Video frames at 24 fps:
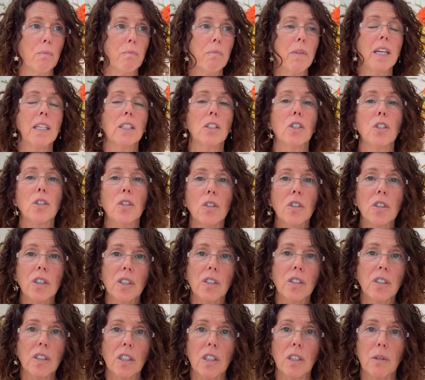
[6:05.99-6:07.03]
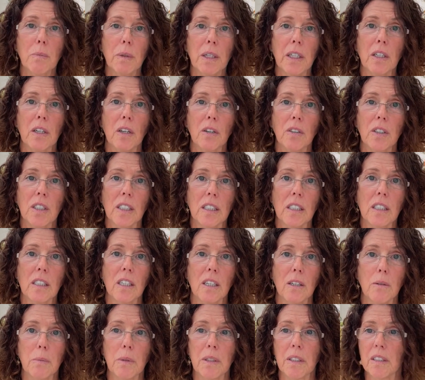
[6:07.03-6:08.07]
Make sure there's going to be no
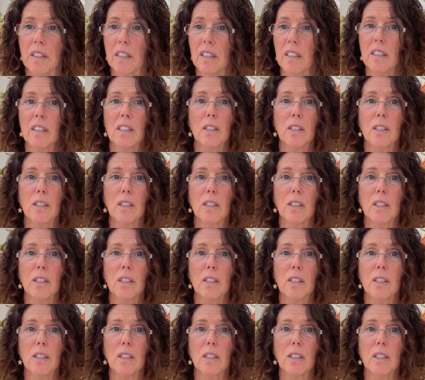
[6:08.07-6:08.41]
disturbances.